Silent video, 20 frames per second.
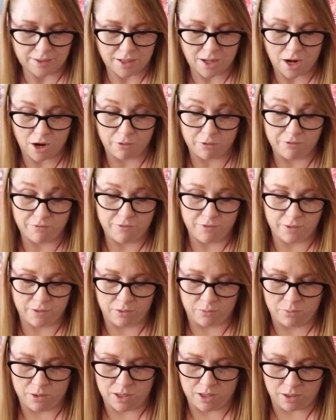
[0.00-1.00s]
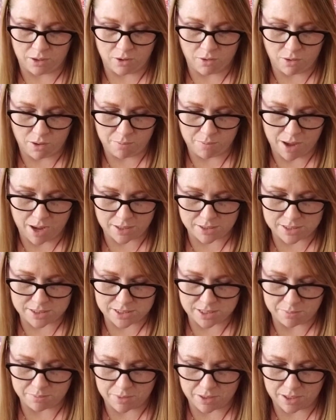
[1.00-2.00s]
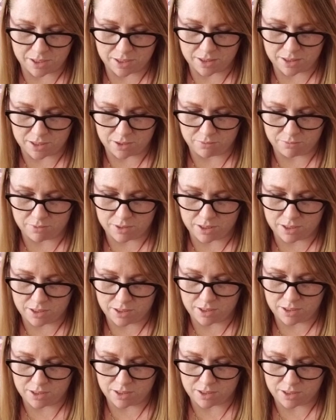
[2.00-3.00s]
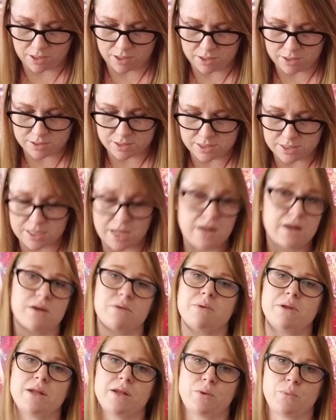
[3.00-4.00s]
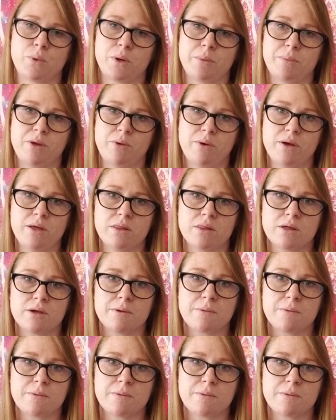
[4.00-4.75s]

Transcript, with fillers: are we feeling weak and going back to somebody that we decided we didn't want to be with?